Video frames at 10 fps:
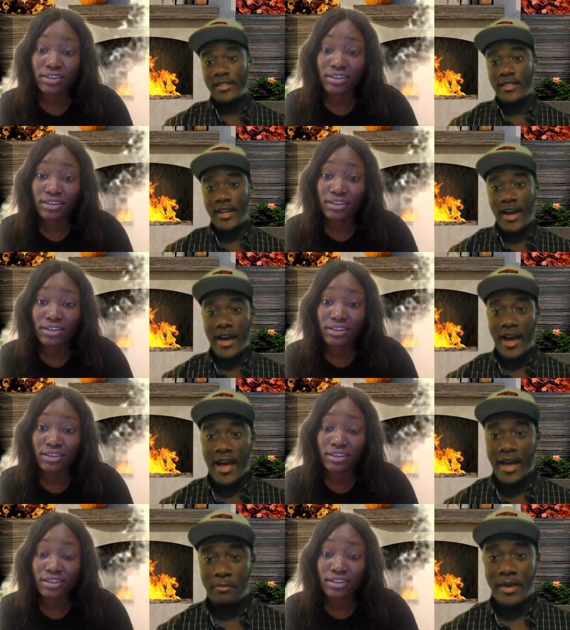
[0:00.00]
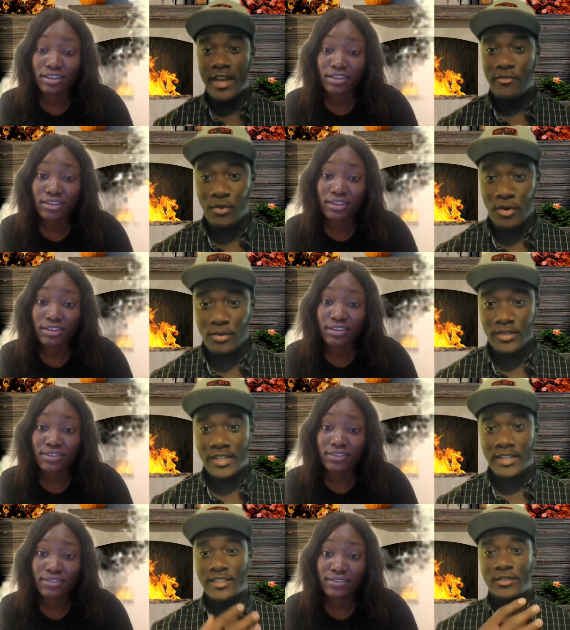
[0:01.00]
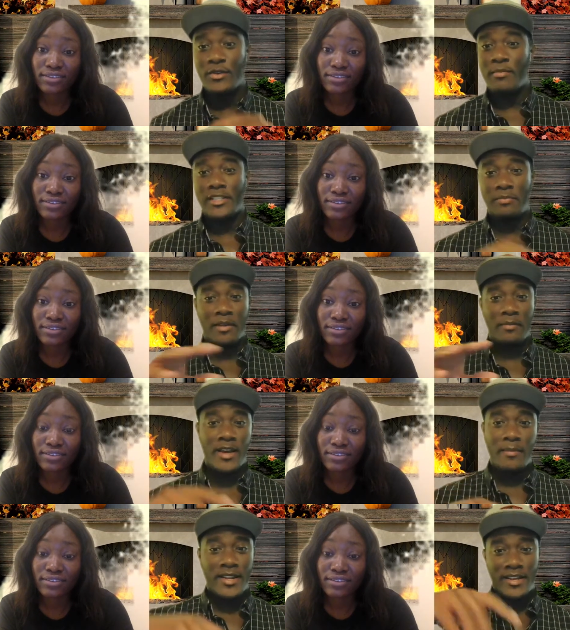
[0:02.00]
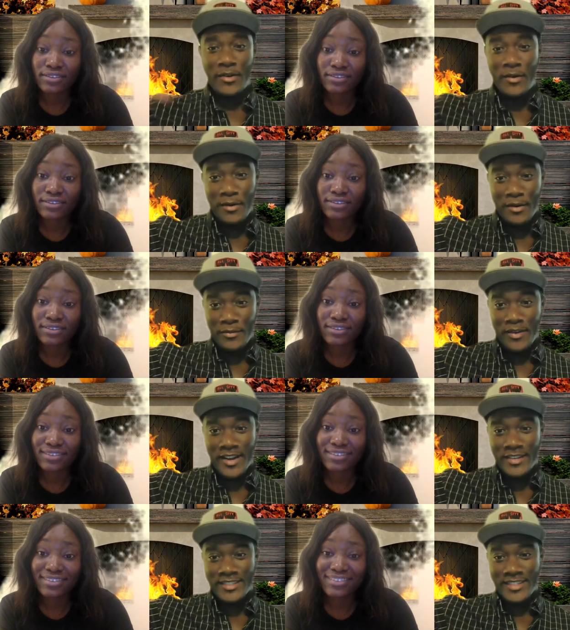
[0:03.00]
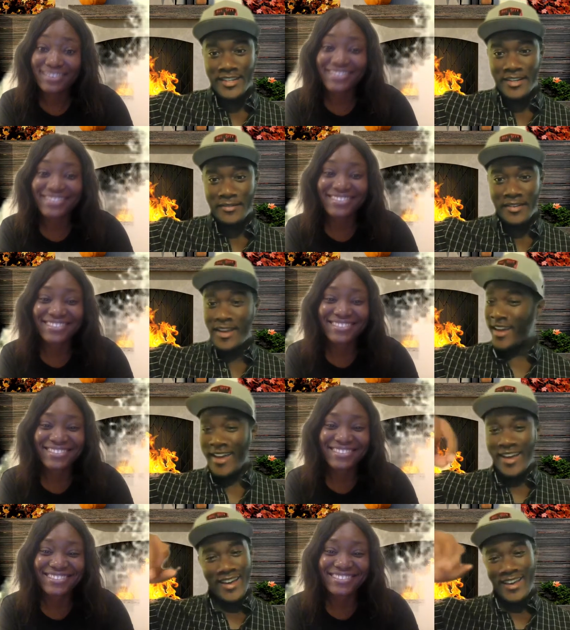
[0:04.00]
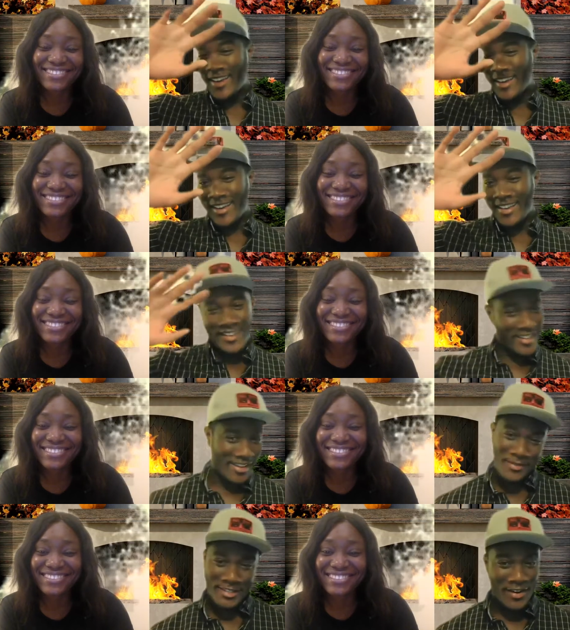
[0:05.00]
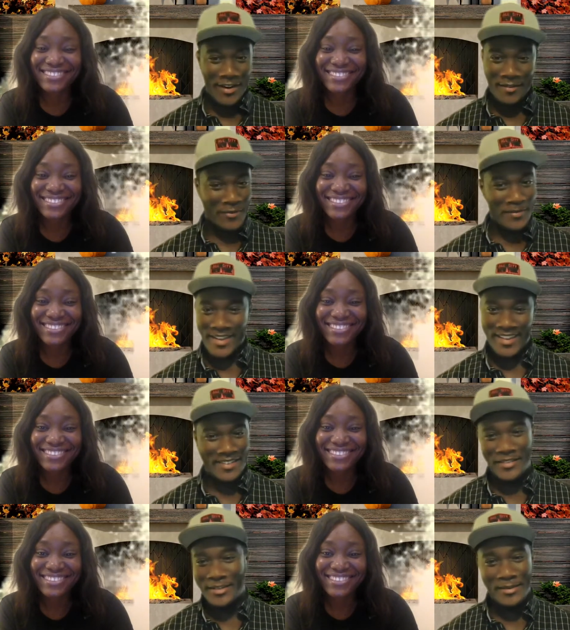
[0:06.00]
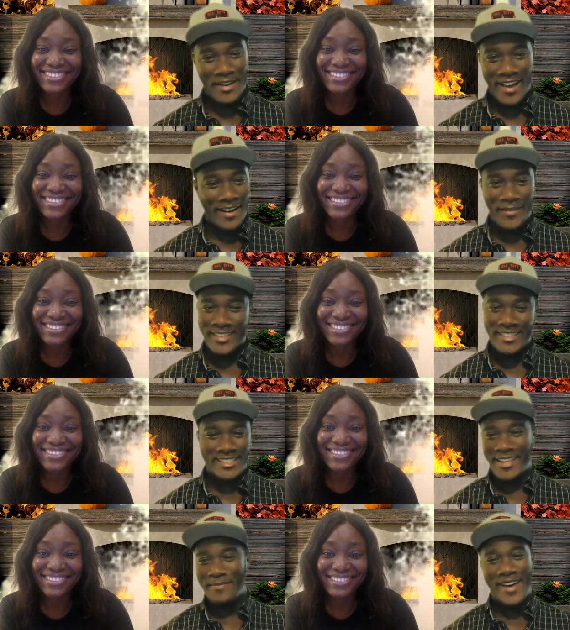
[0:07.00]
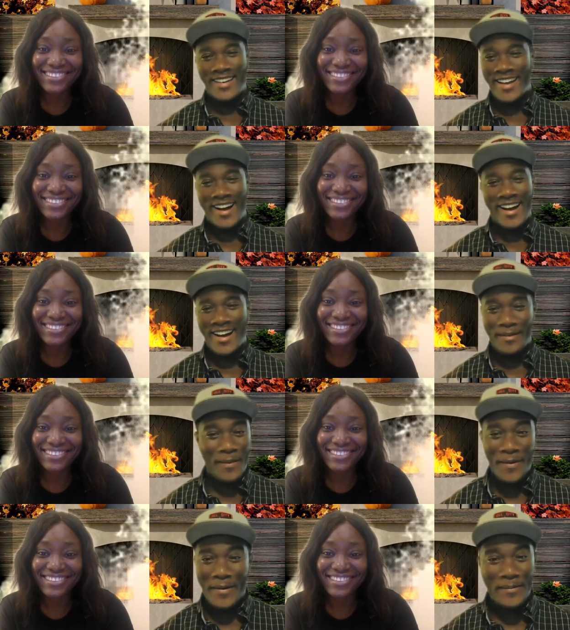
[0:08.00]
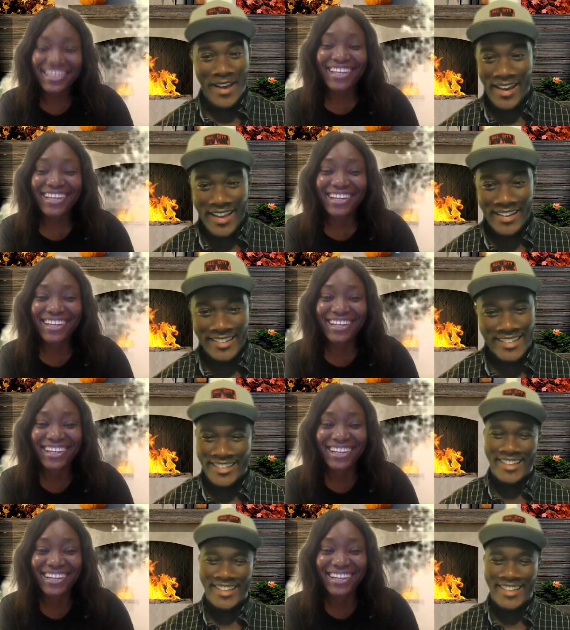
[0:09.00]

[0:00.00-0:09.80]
Speaker 1: Listen, I, I had paved roads and the school bus picked me up at the corner of where I used to live and it was hard for me to even do that. I went to sleep at nine, I woke up at eight.